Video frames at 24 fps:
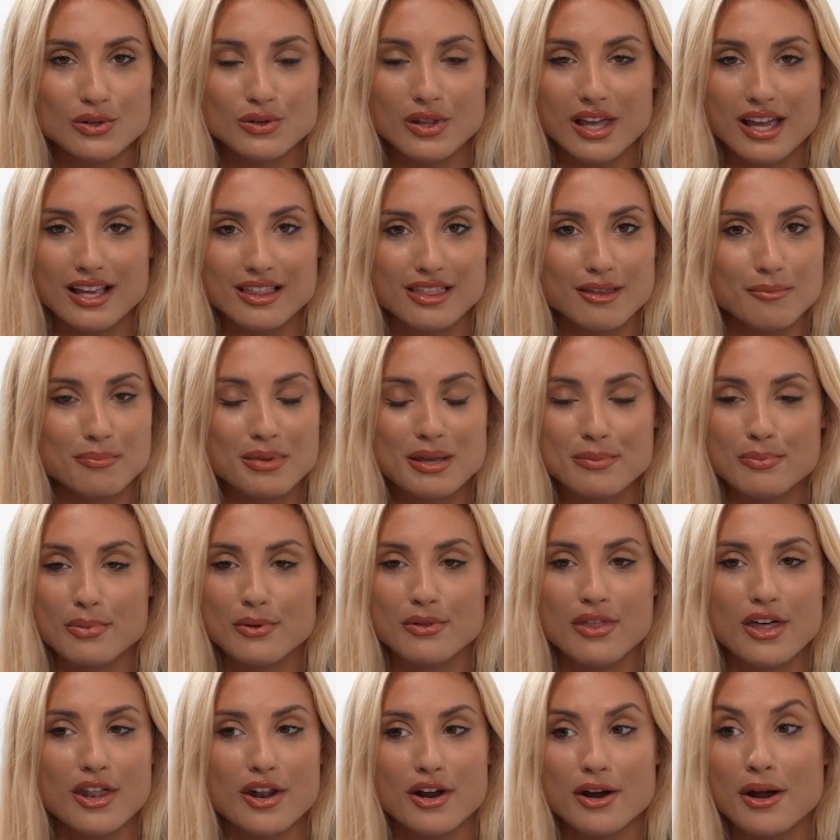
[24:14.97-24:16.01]
Like the people
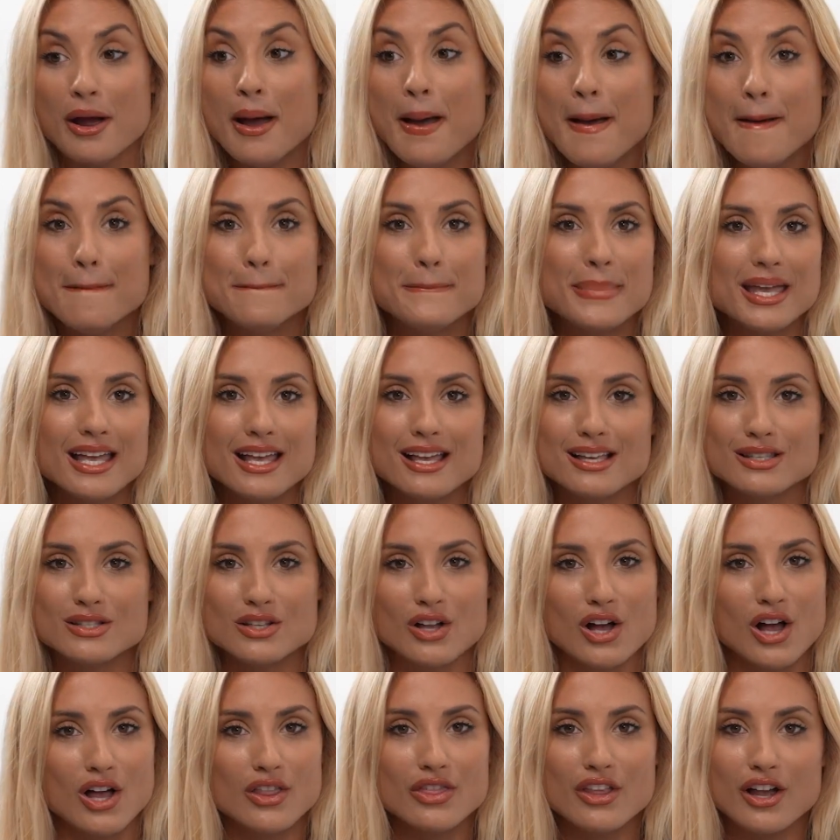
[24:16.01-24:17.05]
that are biggest
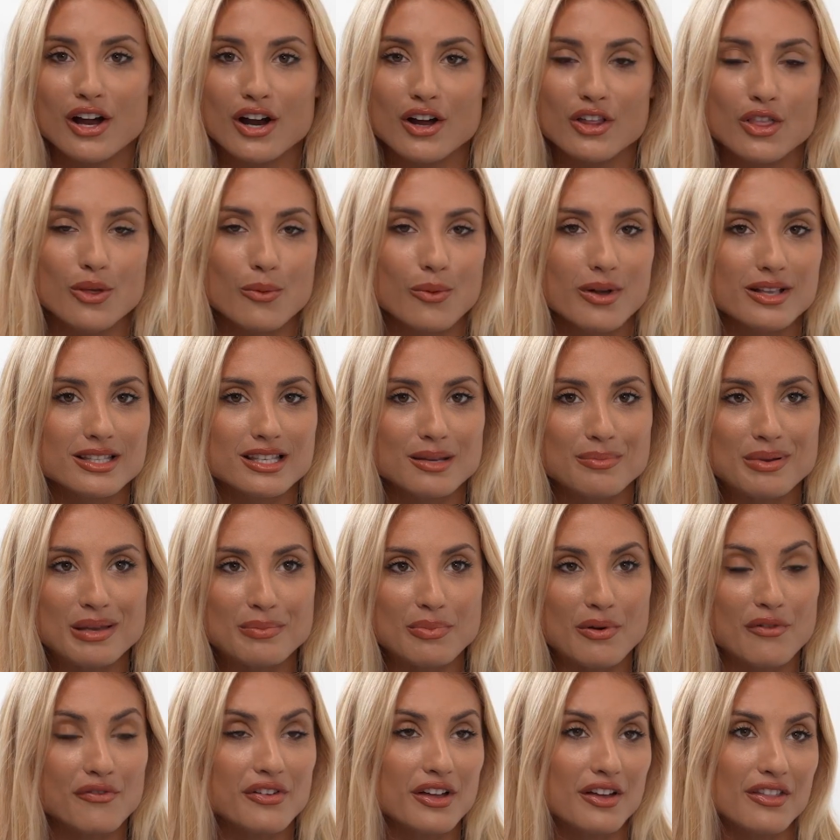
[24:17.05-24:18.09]
on there are the ones that
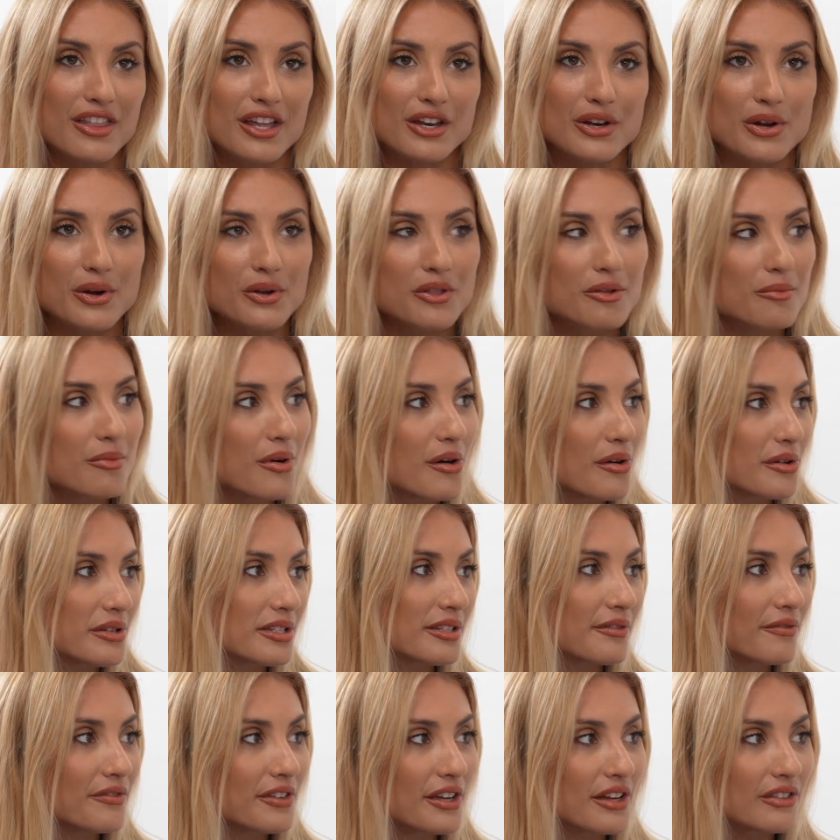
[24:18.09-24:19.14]
people feel they know the most
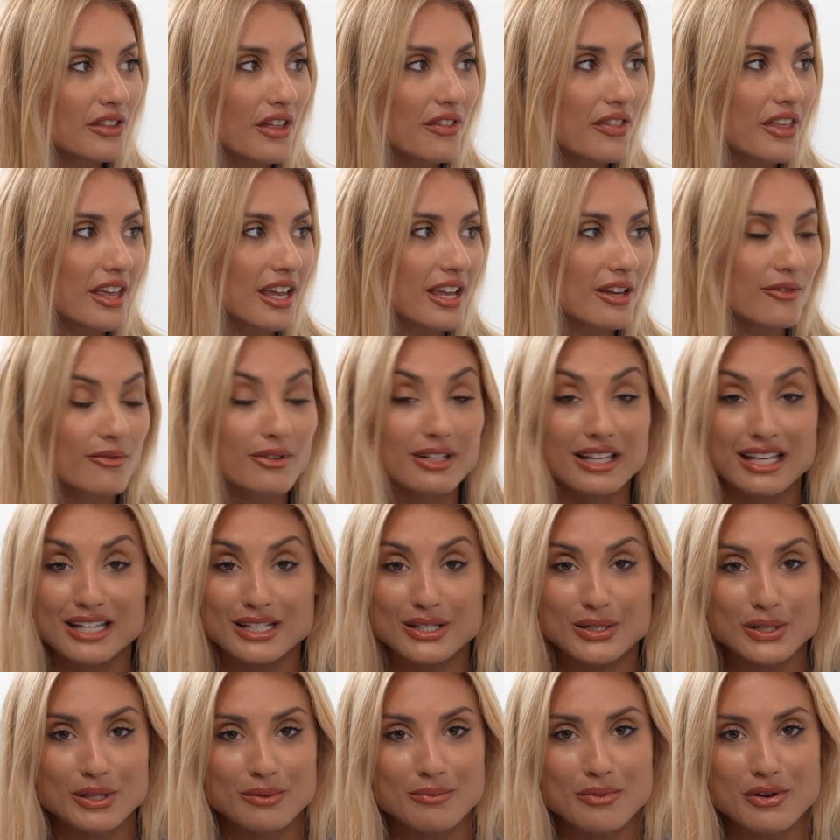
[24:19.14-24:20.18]
and feel that they can relate
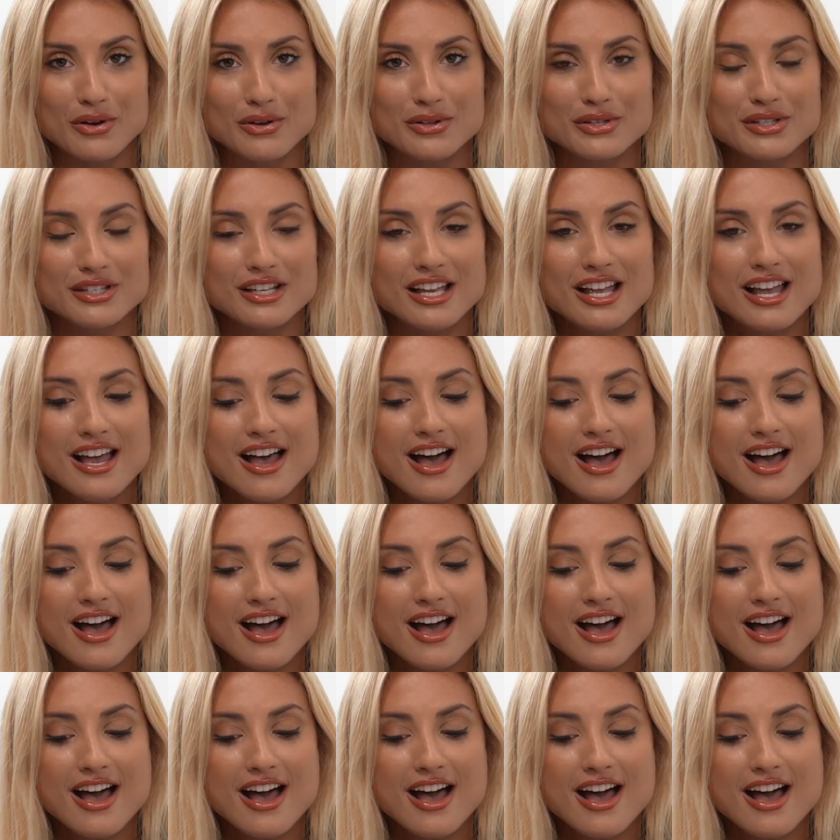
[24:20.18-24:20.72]
to the most.